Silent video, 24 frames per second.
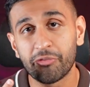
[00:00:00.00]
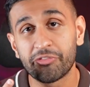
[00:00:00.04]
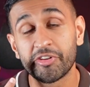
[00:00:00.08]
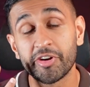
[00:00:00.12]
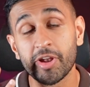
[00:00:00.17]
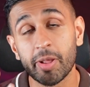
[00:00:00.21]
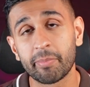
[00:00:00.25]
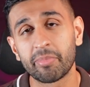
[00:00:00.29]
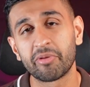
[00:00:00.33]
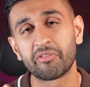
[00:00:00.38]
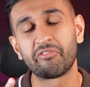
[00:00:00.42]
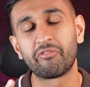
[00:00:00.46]
for
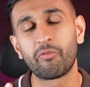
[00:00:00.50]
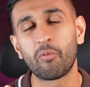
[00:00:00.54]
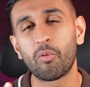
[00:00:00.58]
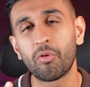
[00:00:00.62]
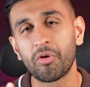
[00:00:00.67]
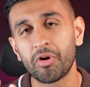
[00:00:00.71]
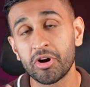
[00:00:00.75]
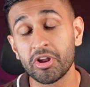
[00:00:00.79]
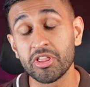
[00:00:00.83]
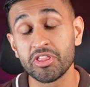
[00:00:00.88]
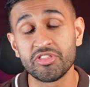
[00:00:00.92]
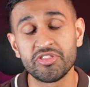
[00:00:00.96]
number
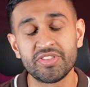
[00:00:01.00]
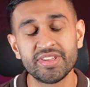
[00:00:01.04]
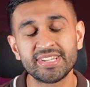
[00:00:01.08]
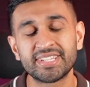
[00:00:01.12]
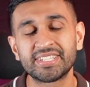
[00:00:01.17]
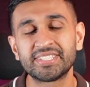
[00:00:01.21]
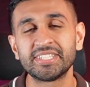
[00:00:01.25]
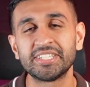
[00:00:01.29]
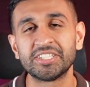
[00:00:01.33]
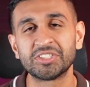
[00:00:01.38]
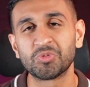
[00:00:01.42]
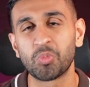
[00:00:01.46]
4,
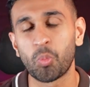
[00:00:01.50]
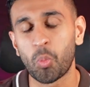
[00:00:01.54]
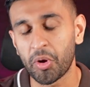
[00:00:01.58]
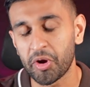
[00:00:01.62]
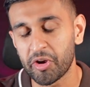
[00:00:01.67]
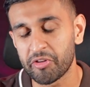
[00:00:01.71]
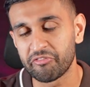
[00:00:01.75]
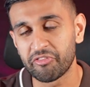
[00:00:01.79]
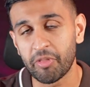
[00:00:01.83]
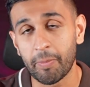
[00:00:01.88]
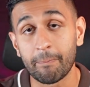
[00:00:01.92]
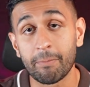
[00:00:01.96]
this is one
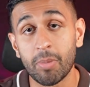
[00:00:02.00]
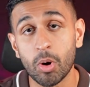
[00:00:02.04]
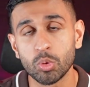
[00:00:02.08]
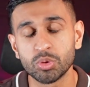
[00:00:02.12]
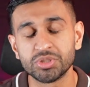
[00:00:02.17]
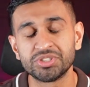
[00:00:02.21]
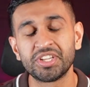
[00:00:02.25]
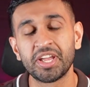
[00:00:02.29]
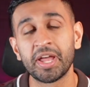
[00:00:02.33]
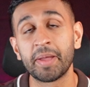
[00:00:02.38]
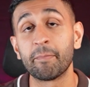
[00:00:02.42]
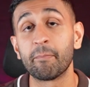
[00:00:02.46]
of the
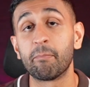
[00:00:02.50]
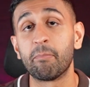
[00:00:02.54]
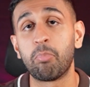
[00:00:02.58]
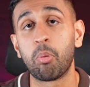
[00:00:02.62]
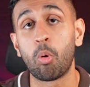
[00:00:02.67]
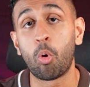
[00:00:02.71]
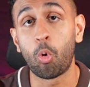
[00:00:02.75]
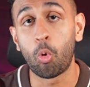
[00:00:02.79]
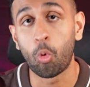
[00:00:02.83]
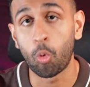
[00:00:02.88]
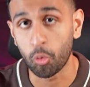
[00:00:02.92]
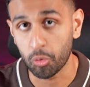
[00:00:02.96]
most
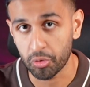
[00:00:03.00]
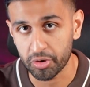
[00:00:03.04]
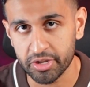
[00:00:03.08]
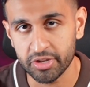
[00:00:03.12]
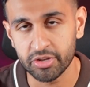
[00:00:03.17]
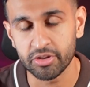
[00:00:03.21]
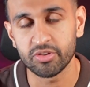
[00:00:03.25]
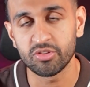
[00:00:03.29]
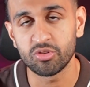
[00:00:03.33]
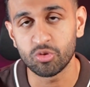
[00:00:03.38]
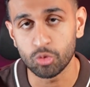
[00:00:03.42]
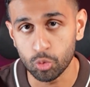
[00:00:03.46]

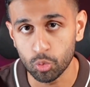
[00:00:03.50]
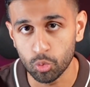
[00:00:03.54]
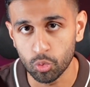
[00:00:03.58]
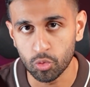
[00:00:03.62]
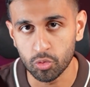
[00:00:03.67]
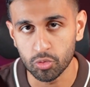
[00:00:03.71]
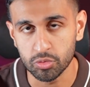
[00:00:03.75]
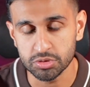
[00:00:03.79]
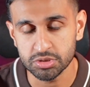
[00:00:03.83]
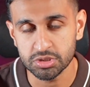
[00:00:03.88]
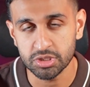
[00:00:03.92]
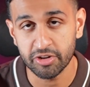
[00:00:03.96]
important
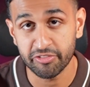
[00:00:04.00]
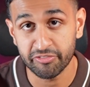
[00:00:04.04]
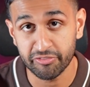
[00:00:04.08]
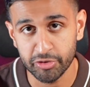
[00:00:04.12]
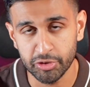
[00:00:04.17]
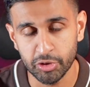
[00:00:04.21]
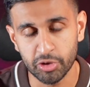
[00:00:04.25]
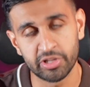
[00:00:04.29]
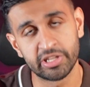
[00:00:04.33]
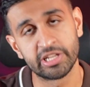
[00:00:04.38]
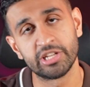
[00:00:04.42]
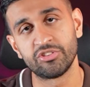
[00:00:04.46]
tools for
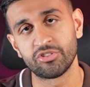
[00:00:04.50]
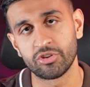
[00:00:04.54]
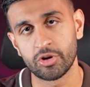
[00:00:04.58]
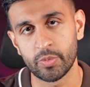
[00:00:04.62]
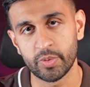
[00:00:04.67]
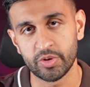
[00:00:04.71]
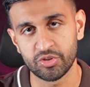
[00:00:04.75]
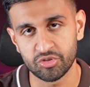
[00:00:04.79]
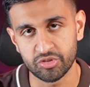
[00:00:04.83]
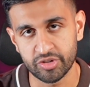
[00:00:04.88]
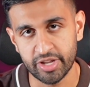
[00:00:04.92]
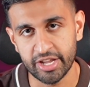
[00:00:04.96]
your lead
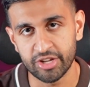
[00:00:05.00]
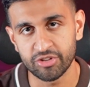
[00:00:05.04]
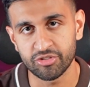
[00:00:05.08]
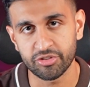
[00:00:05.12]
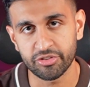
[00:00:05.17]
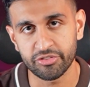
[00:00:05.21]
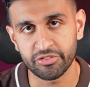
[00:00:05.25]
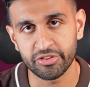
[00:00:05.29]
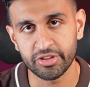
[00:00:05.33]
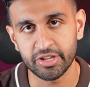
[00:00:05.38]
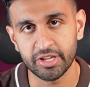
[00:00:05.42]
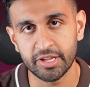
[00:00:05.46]
generation
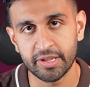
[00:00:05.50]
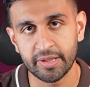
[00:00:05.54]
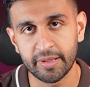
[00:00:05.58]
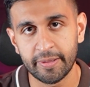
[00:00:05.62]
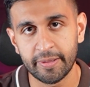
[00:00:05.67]
agency.